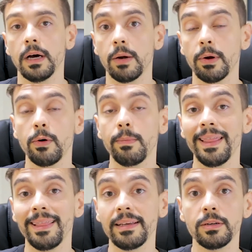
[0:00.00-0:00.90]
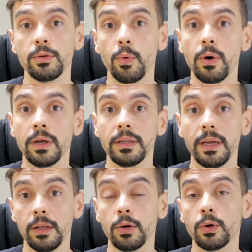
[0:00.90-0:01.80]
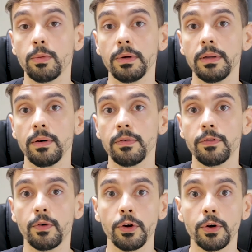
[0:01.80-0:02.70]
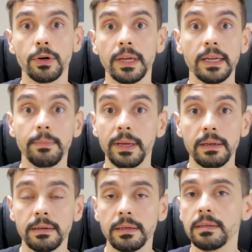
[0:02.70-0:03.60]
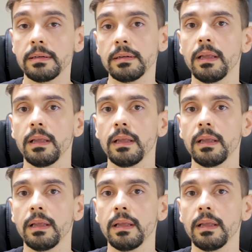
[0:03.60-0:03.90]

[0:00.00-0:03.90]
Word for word: I recommend this one and Coromandel for your daily basis,